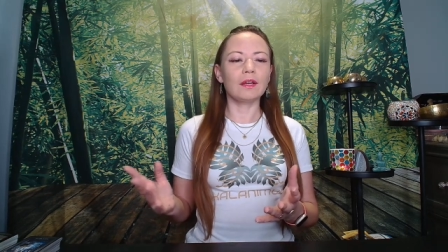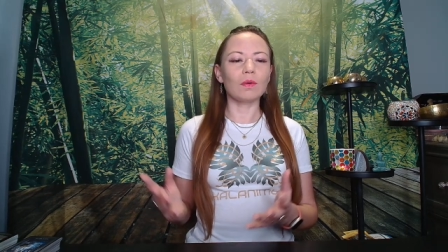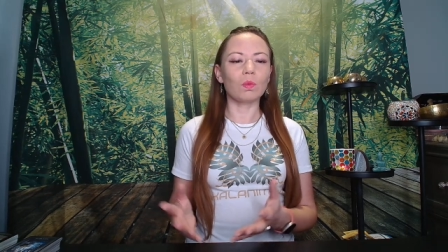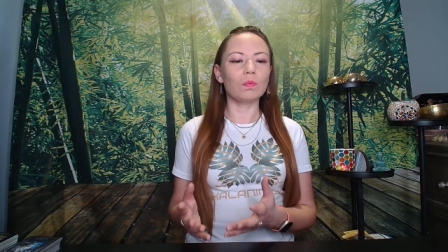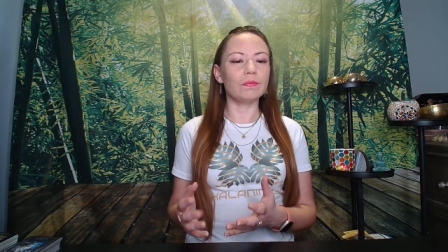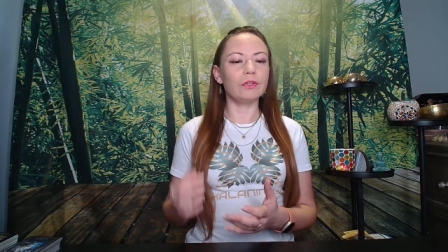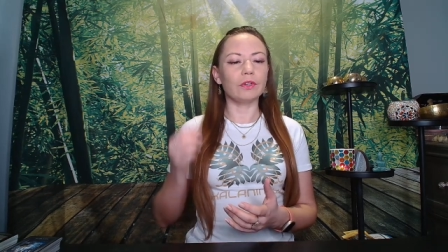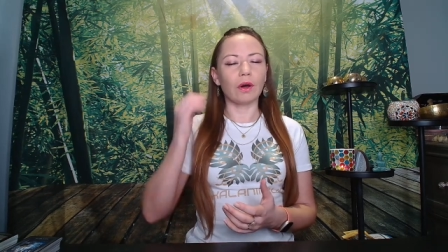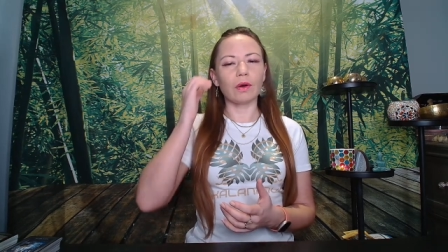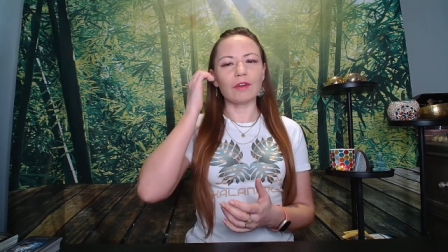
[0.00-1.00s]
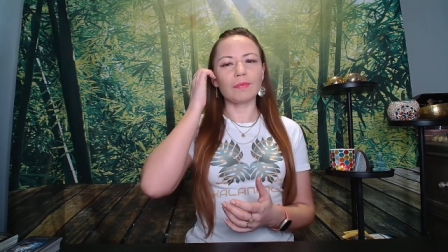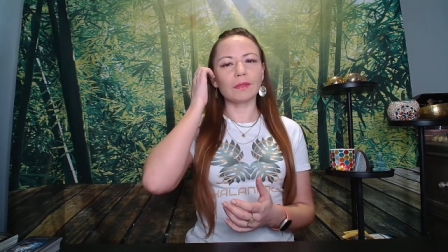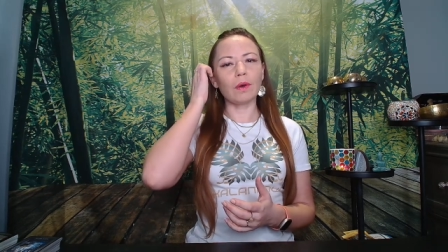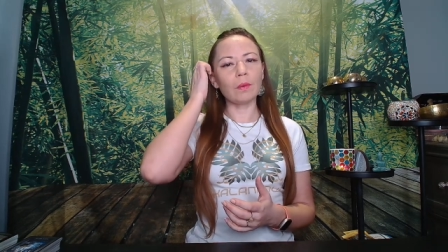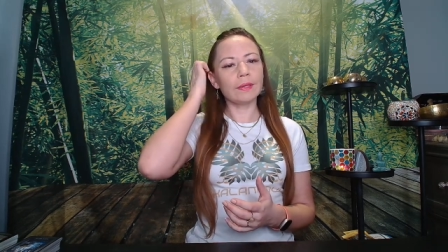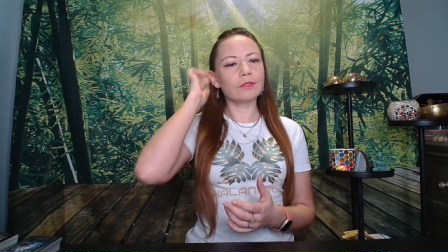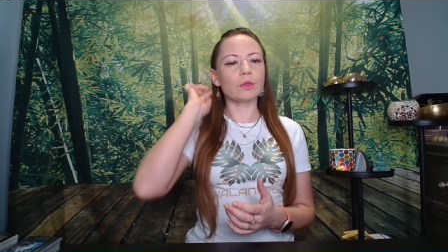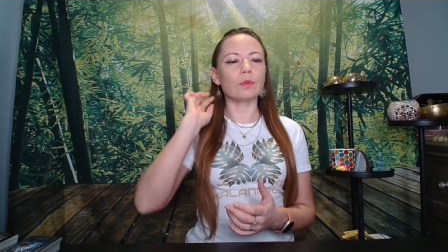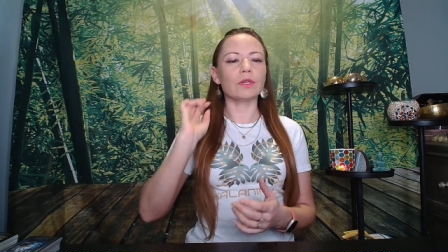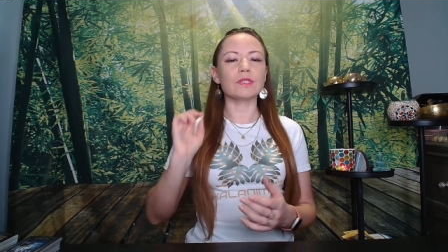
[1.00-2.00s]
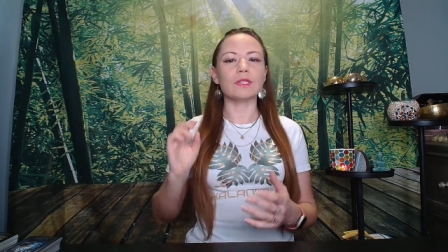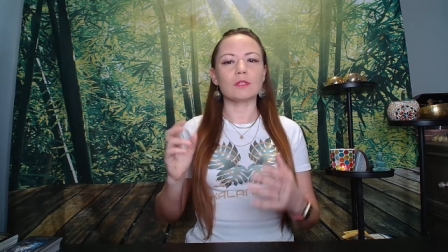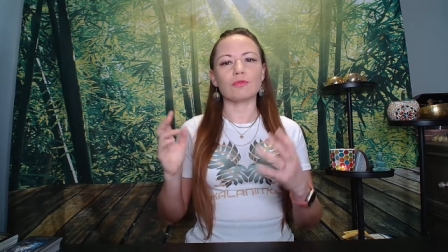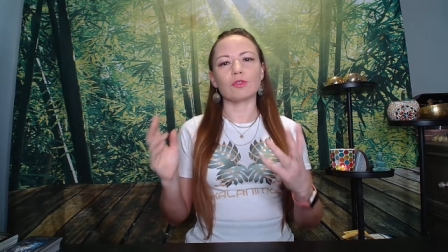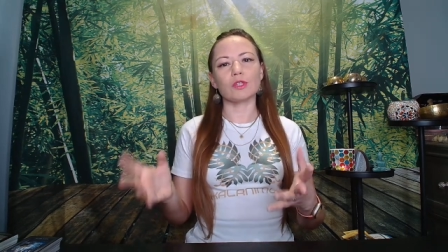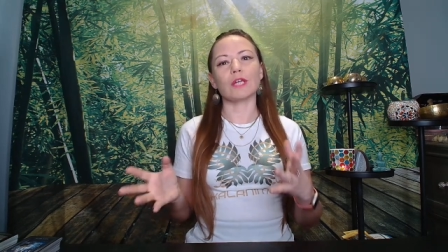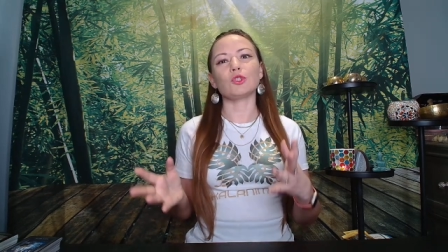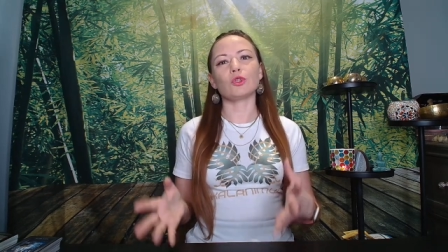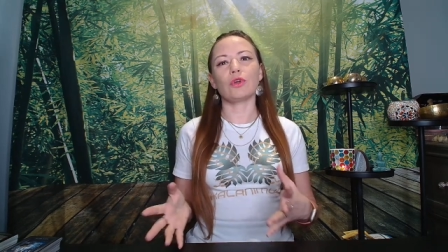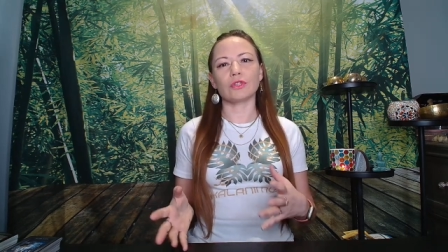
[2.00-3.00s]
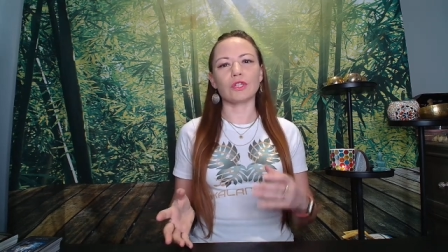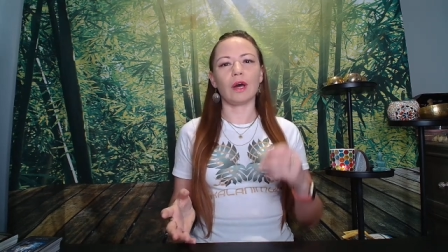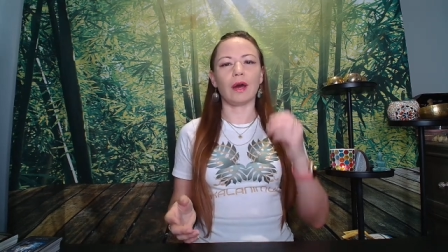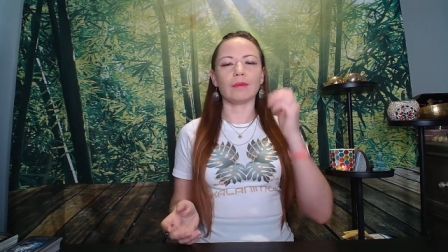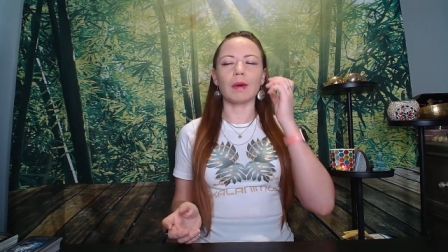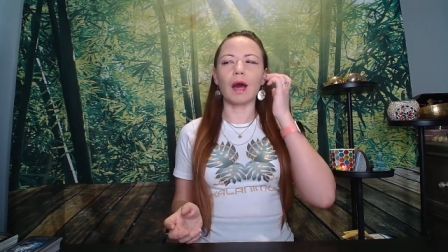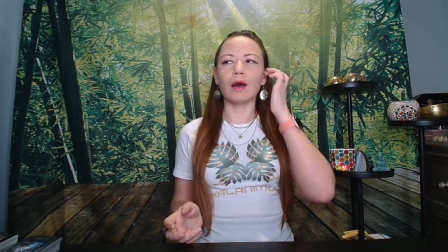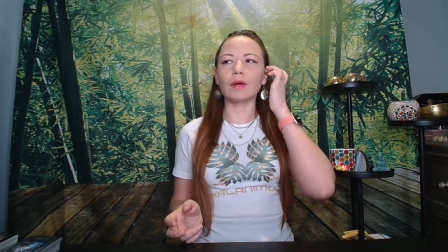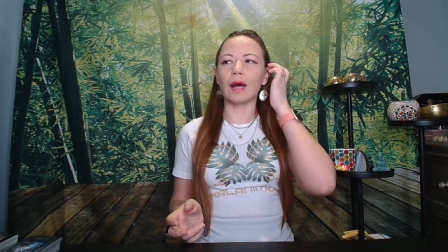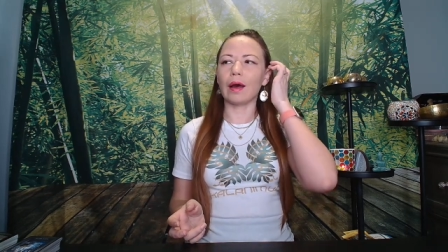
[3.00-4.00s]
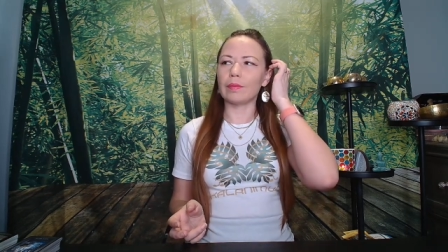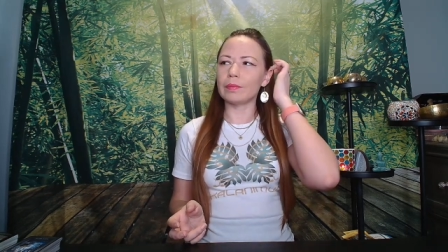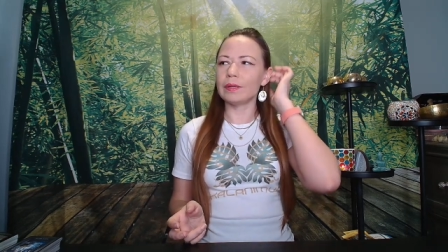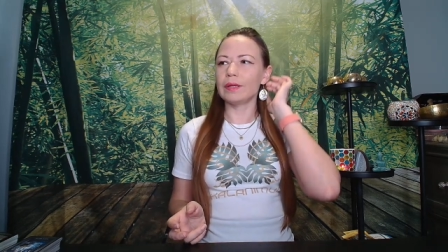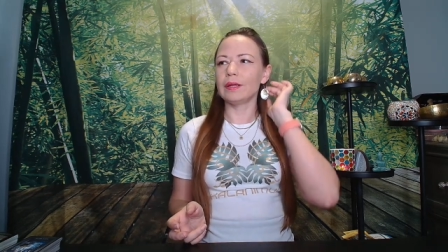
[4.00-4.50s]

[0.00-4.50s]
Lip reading: going towards this for such a long time. How come,